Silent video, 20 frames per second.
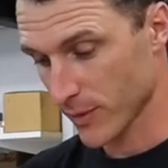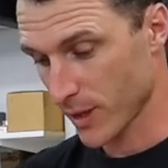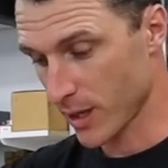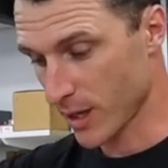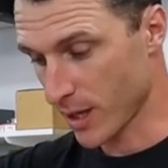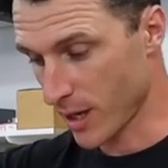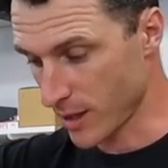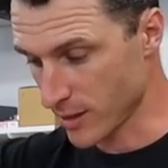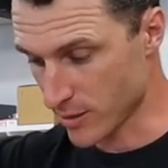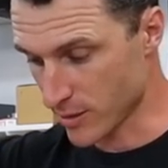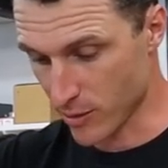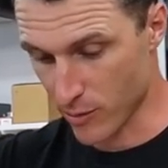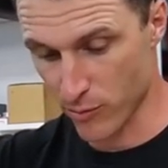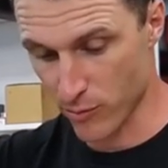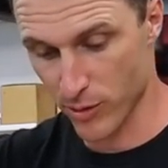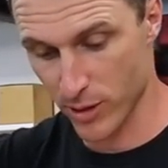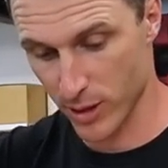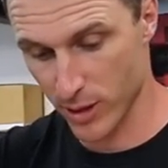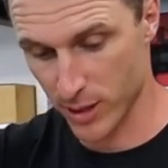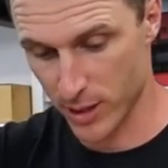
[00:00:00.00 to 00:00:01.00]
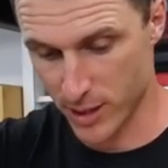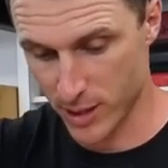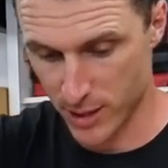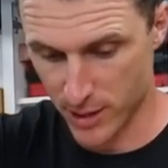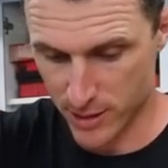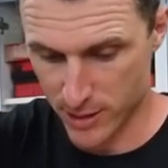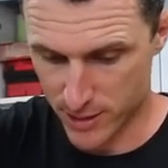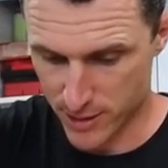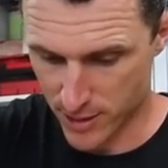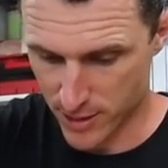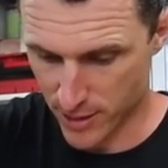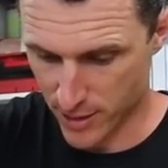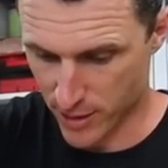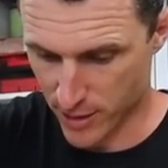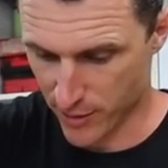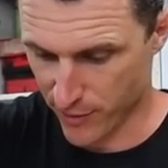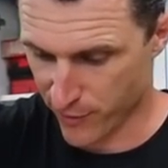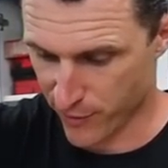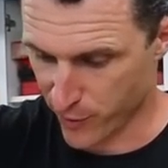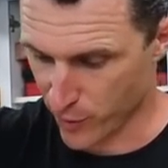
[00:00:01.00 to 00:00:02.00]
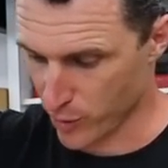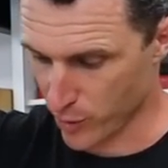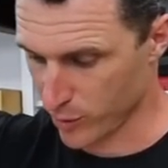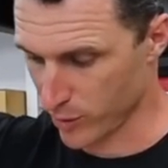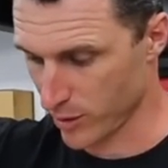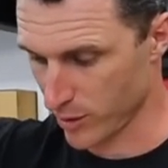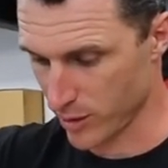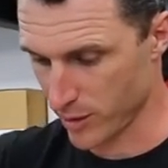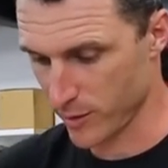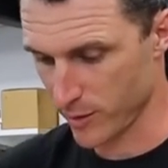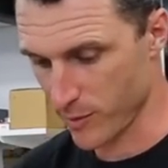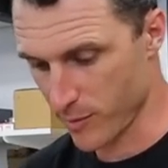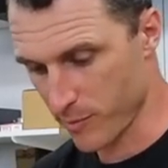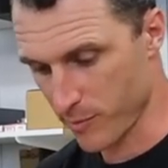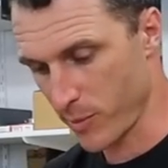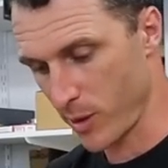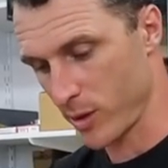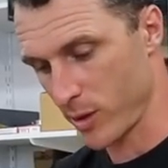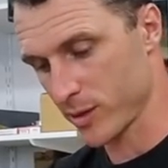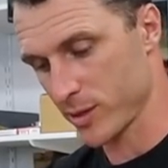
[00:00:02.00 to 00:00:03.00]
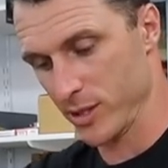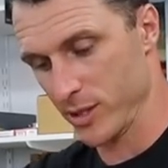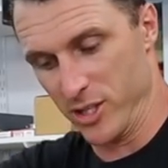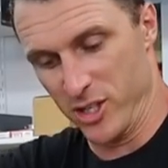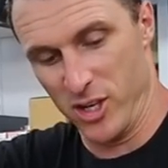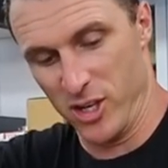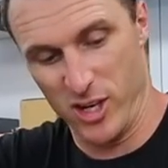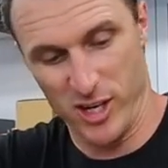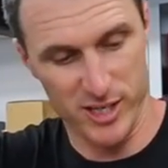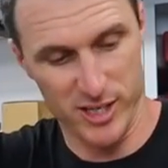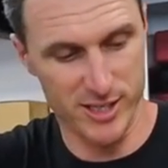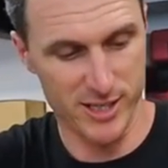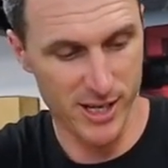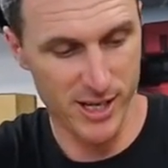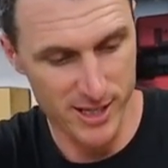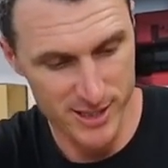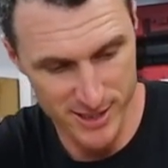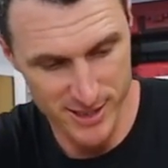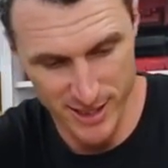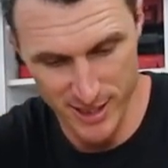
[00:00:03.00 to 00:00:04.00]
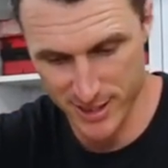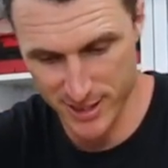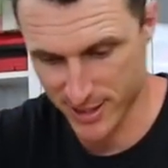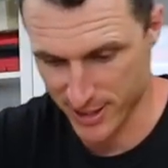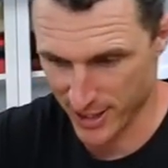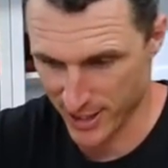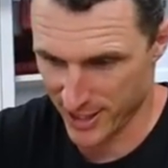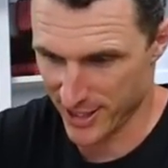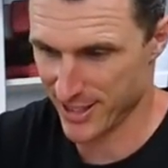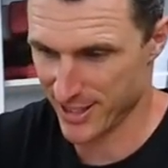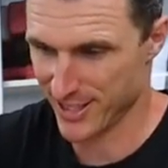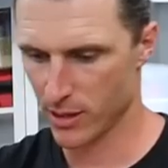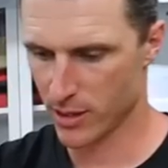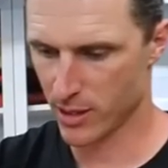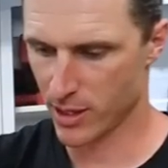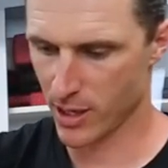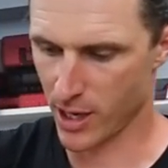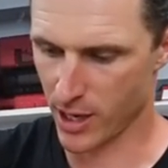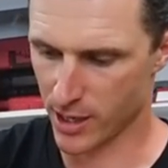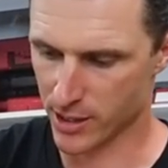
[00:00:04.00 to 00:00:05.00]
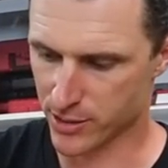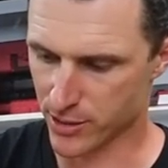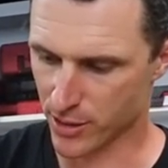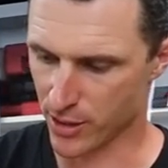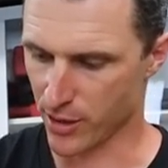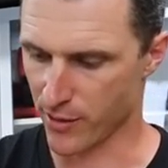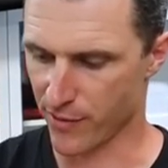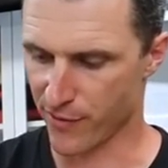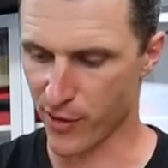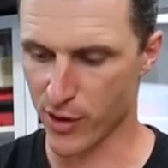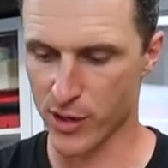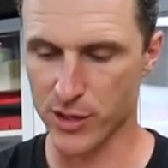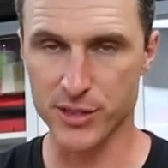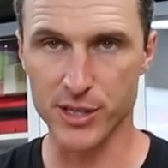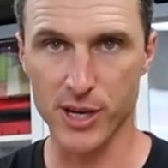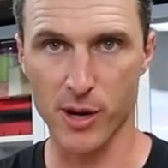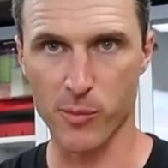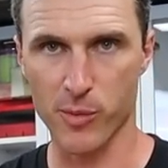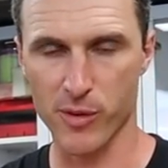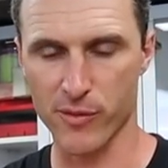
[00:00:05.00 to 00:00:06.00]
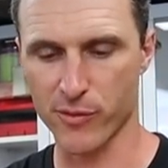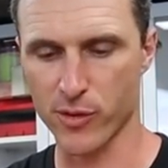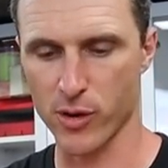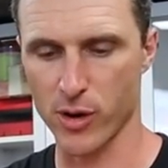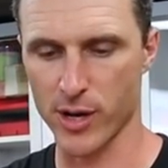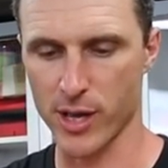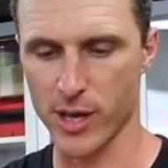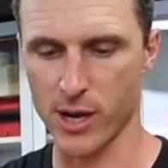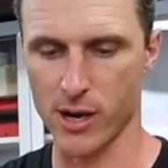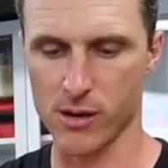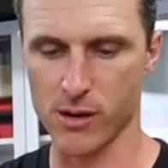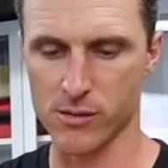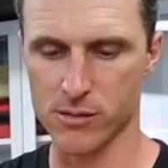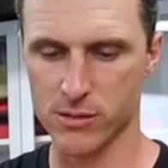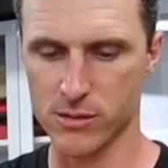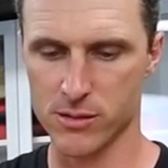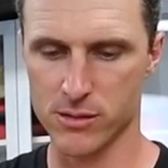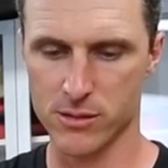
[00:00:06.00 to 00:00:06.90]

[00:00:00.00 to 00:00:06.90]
Okay, so it really is the full box class, as they say. Okay, so first up we've got our